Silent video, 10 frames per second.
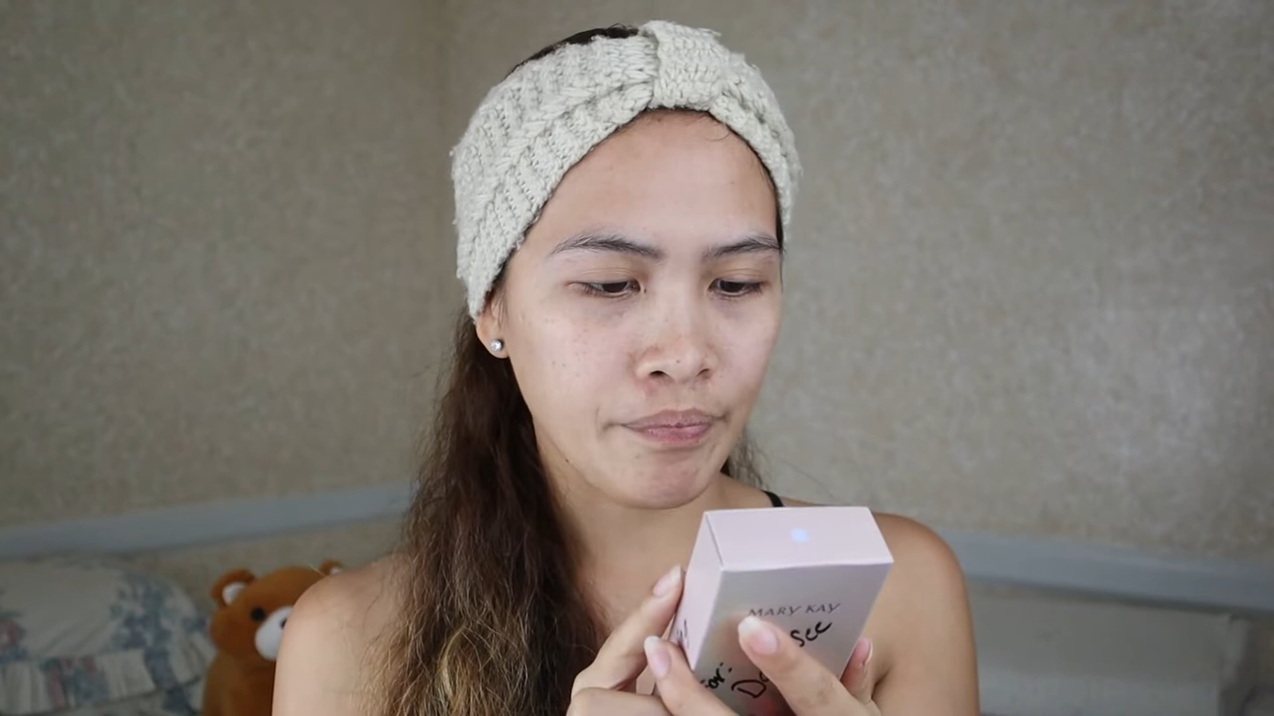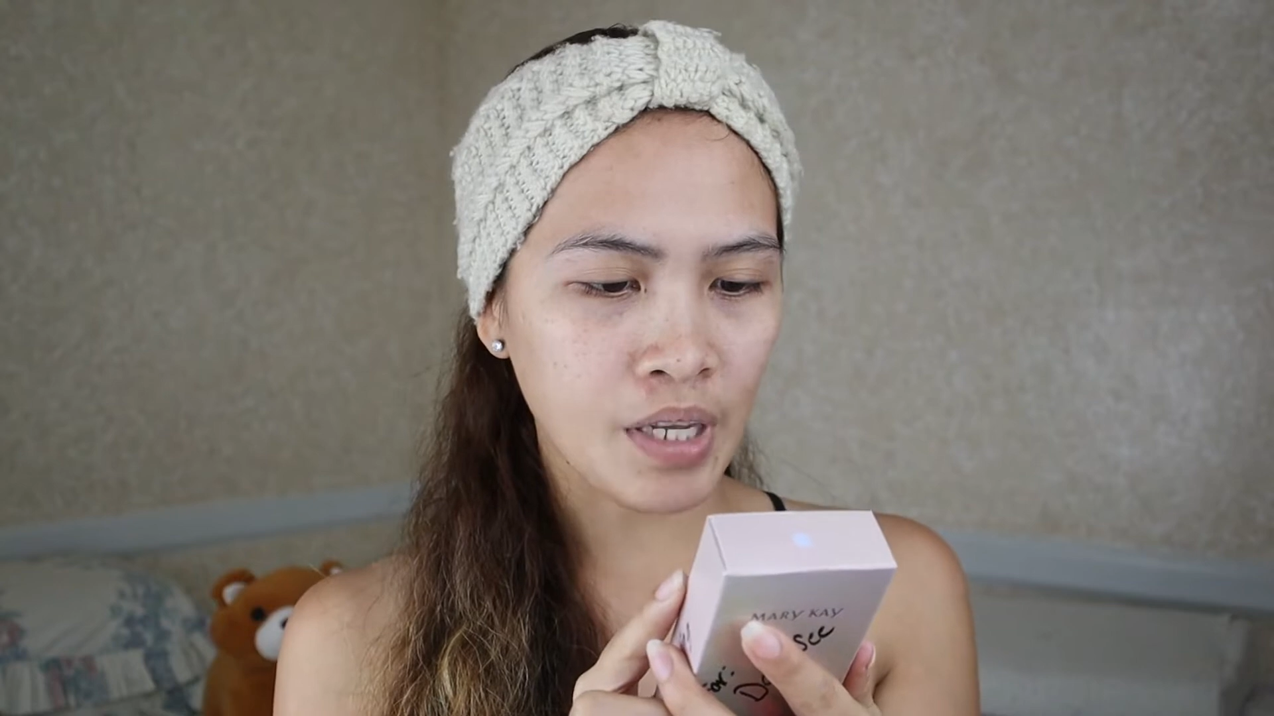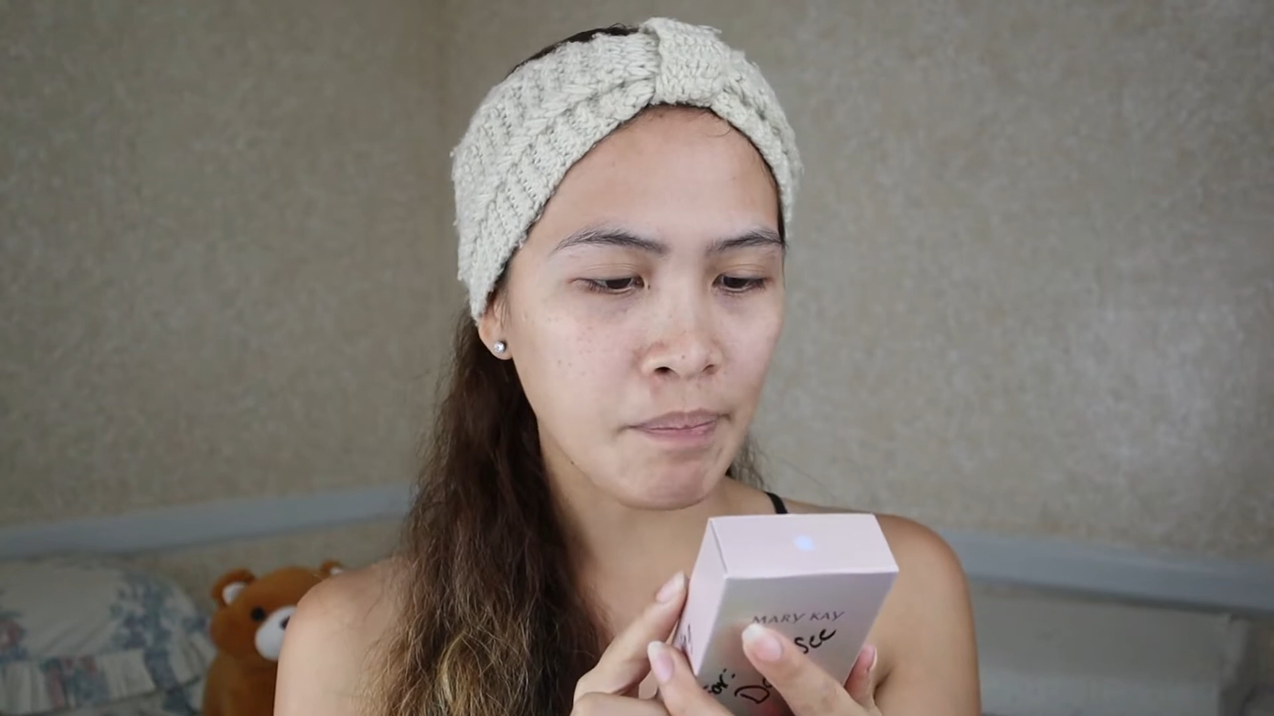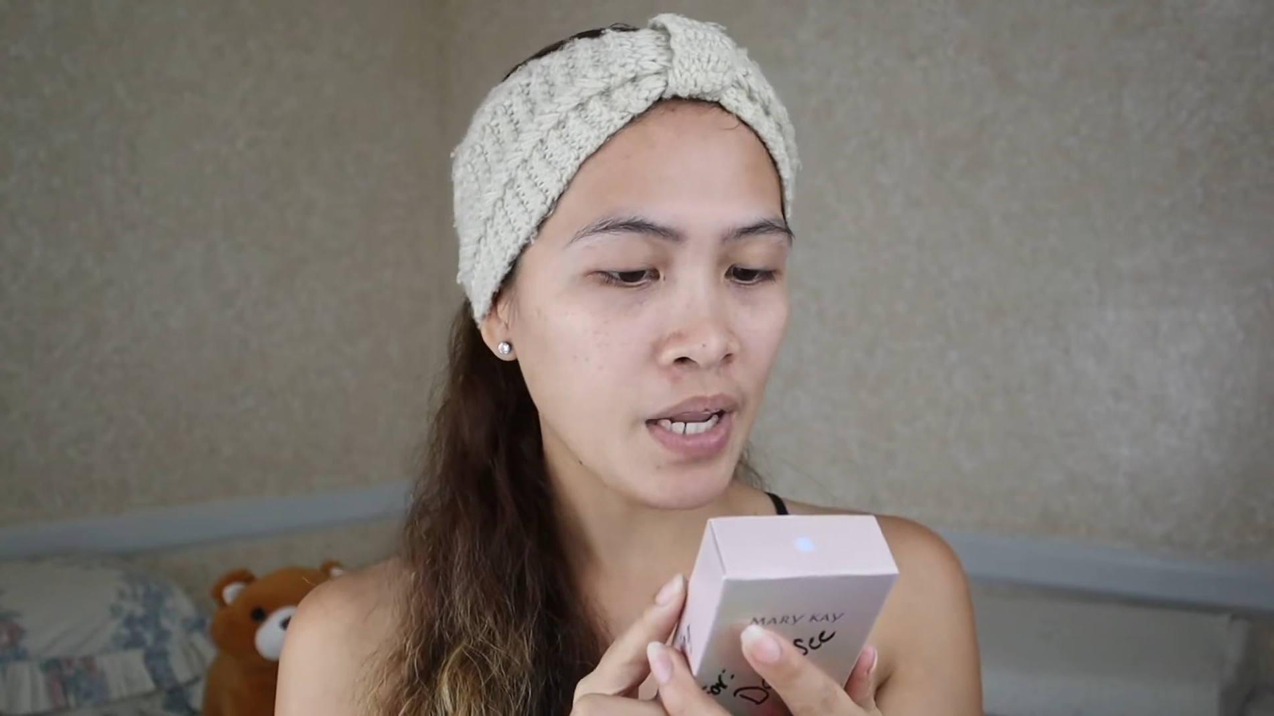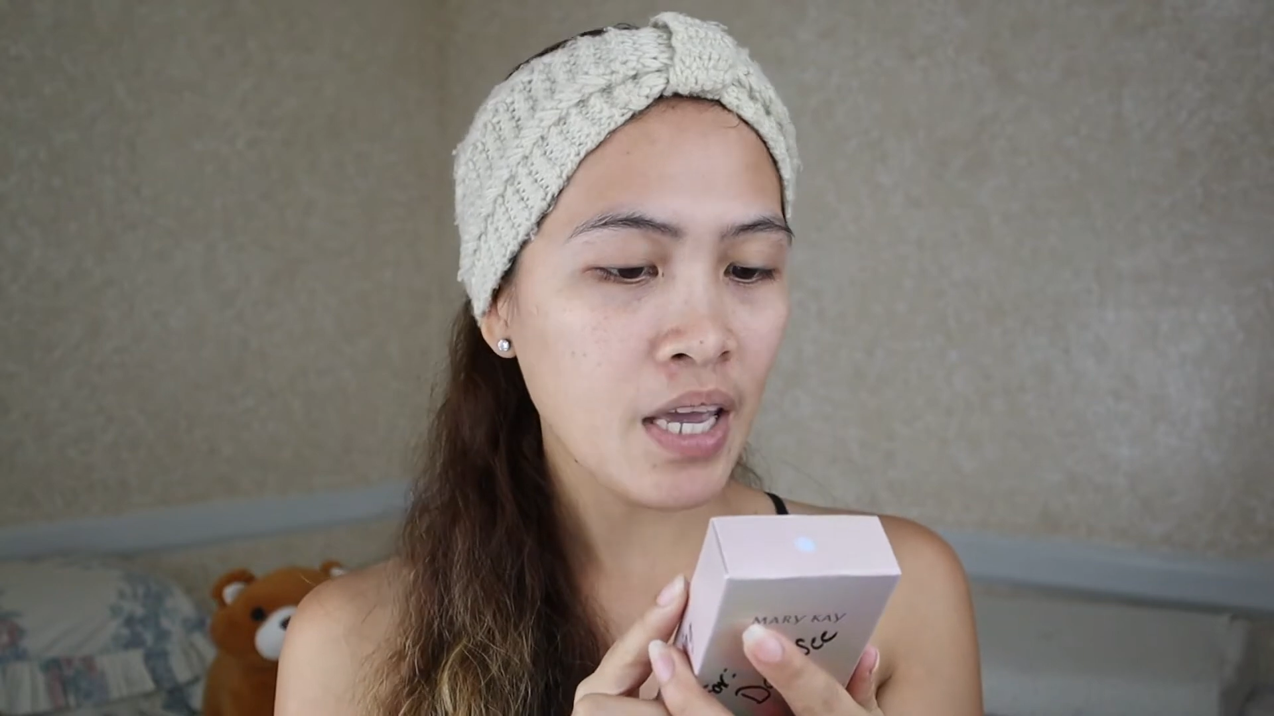
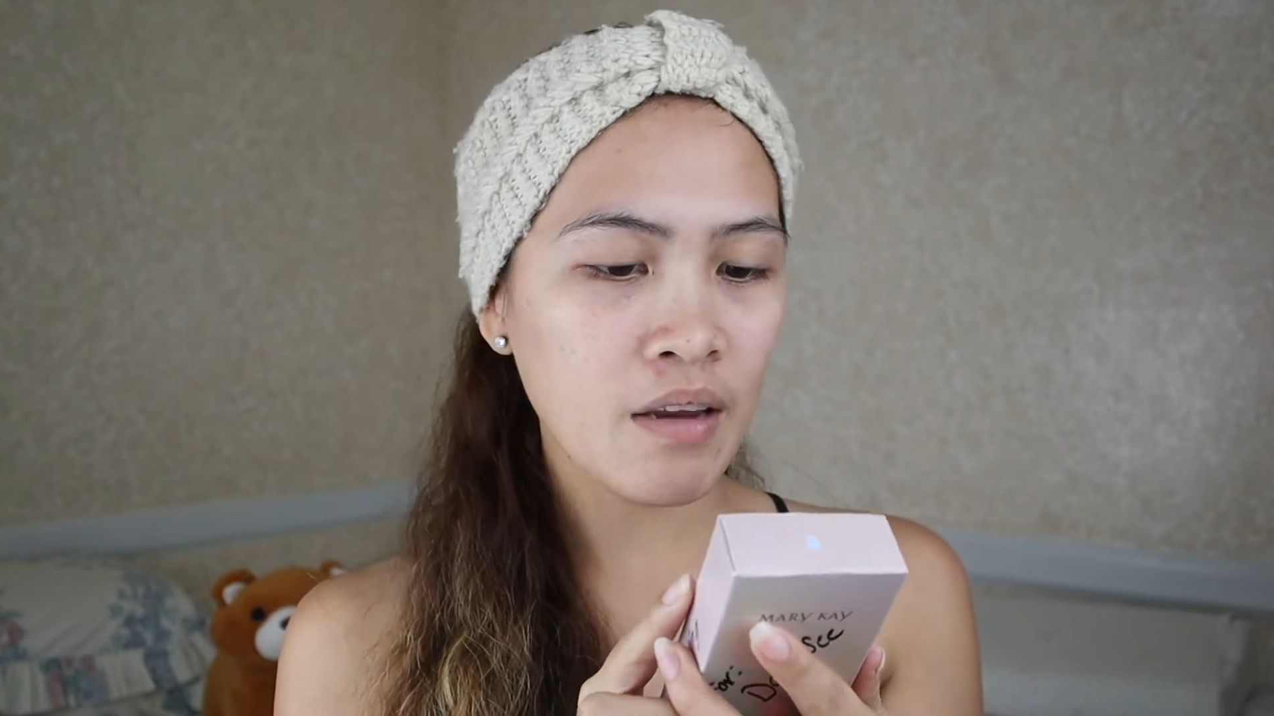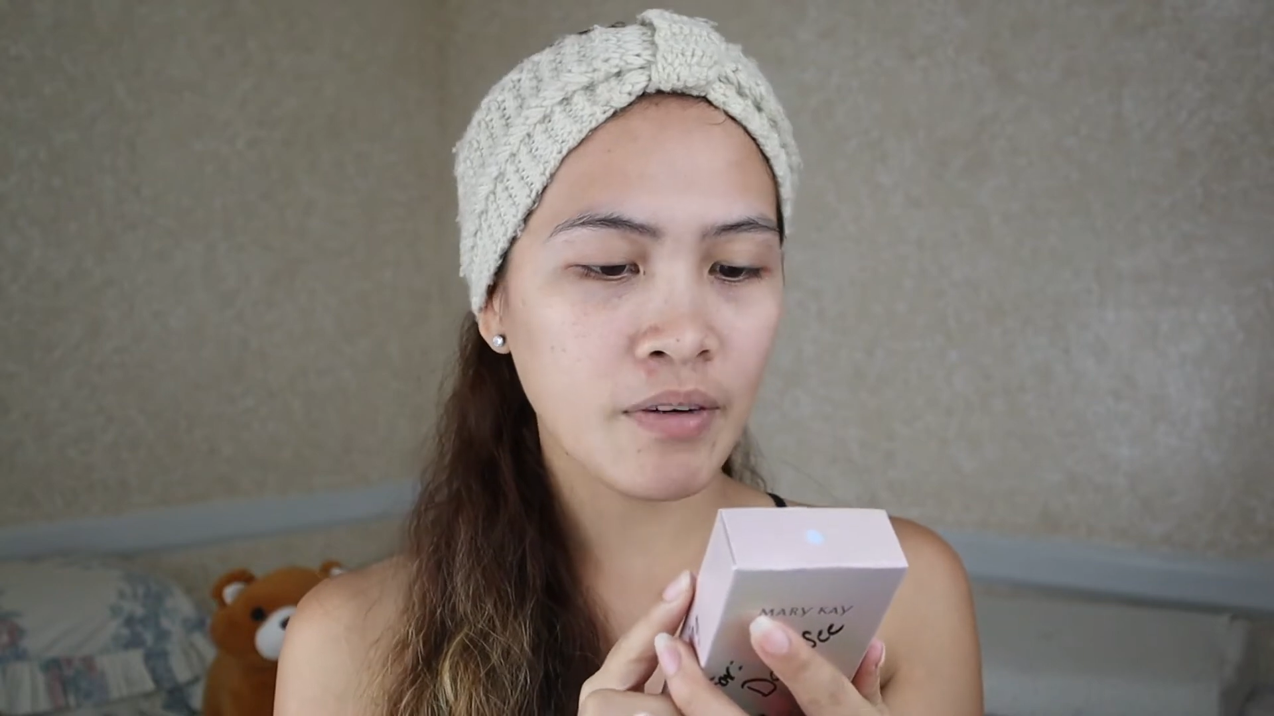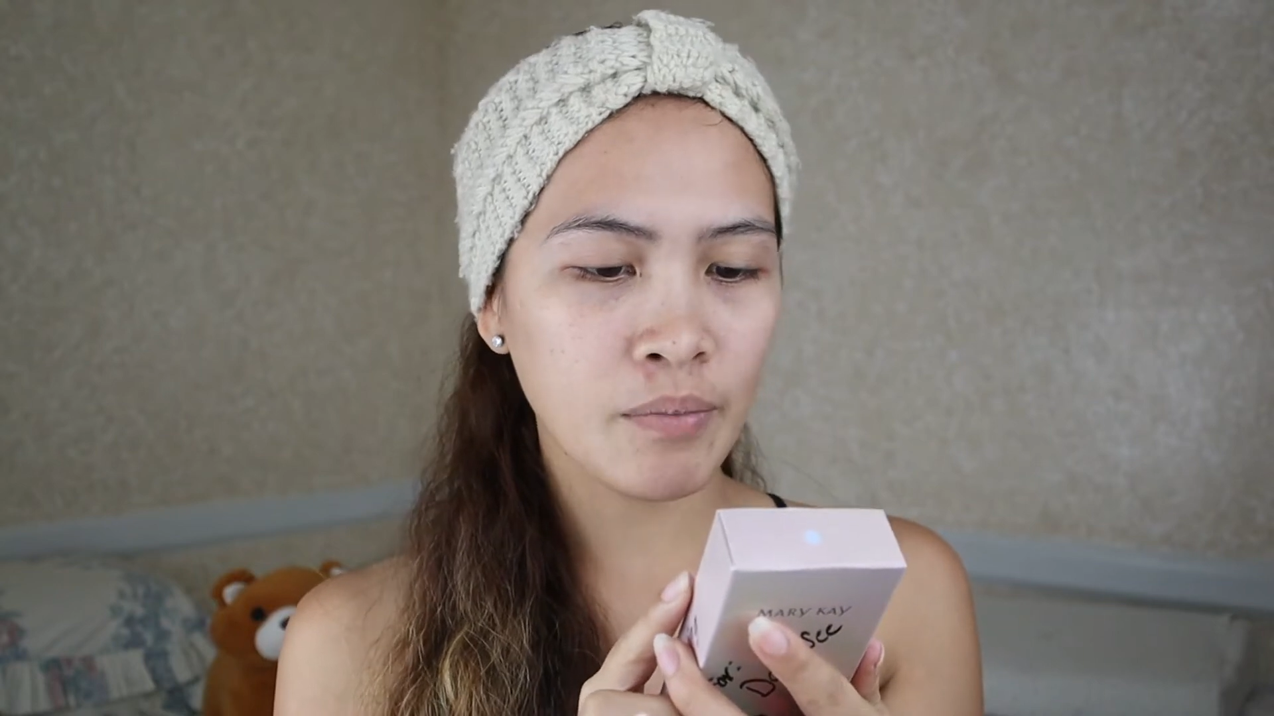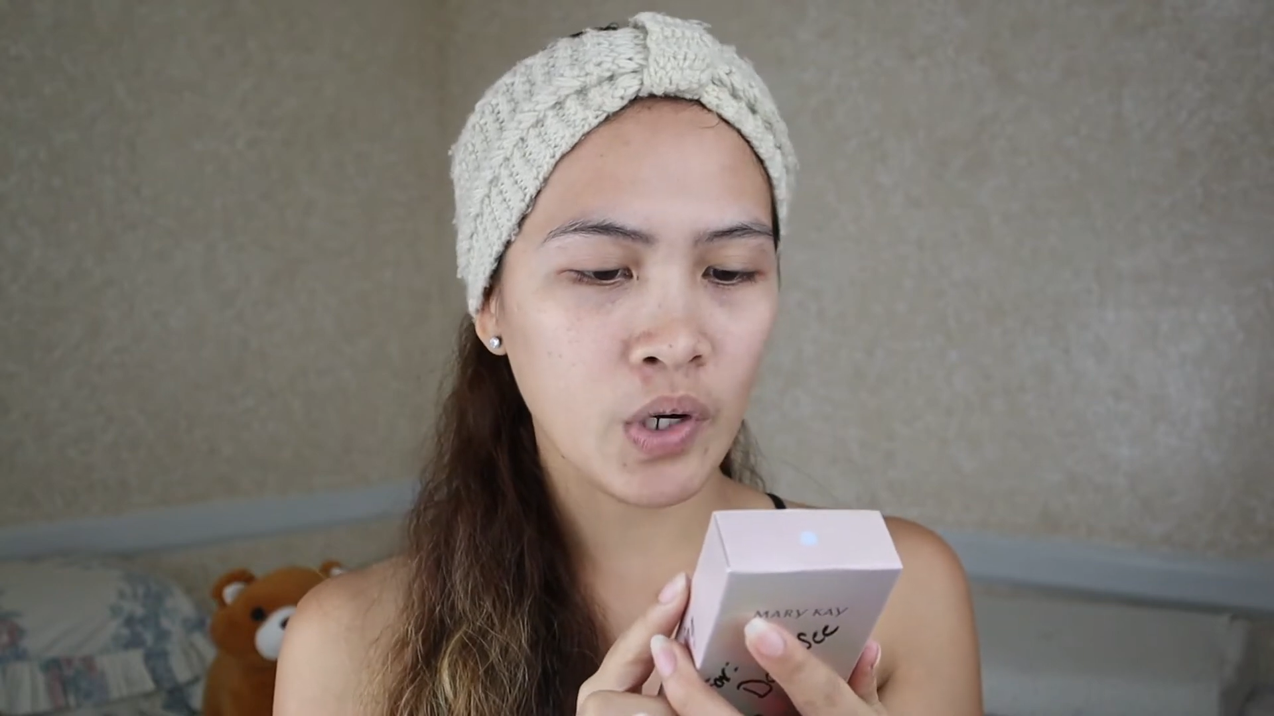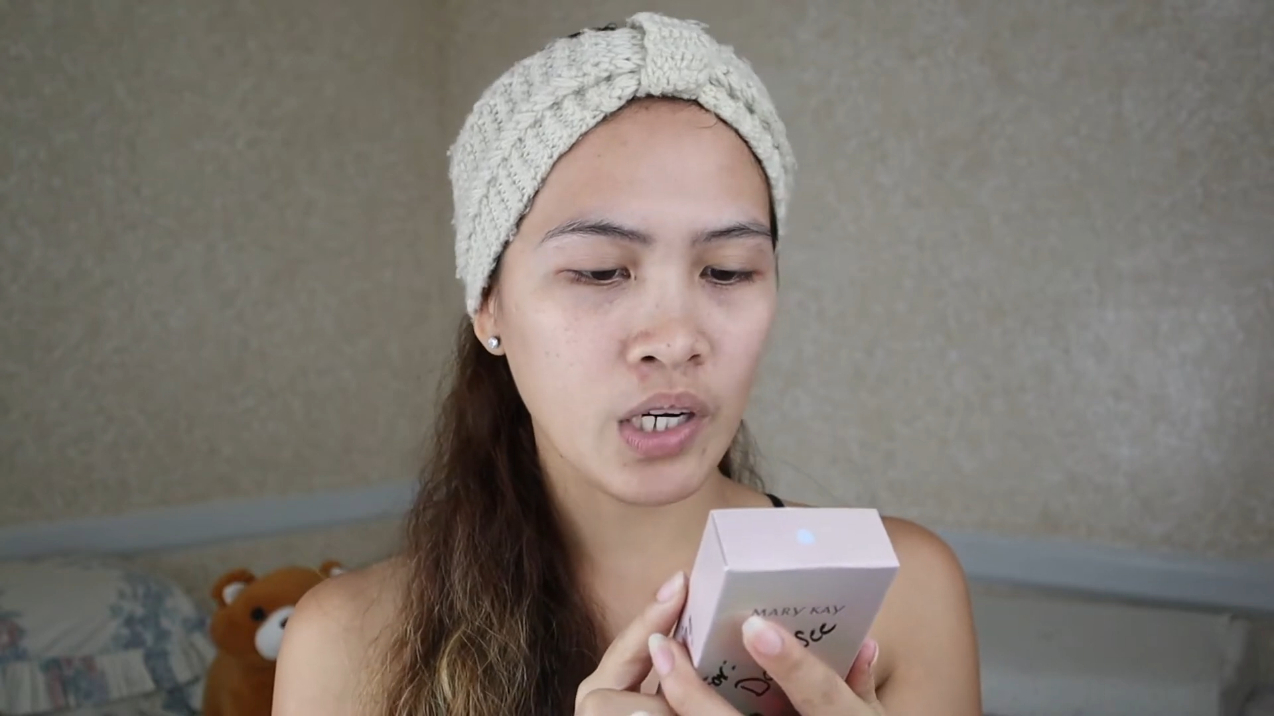apply every
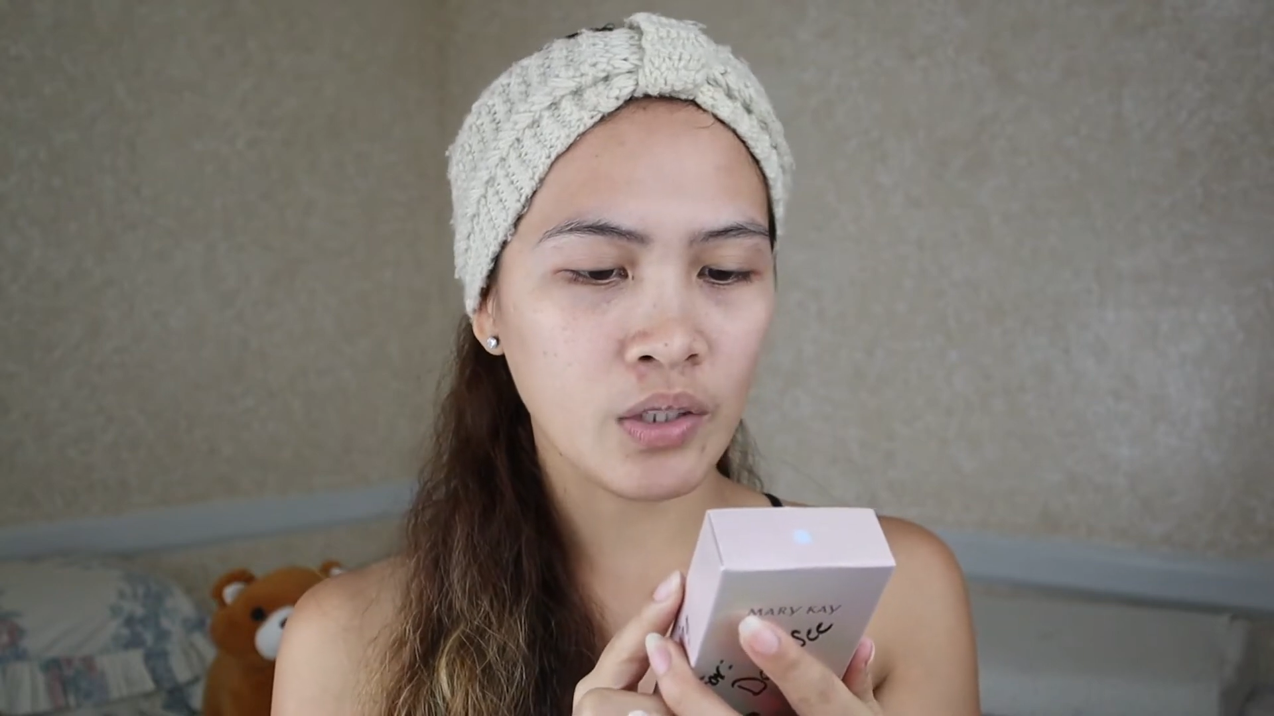morning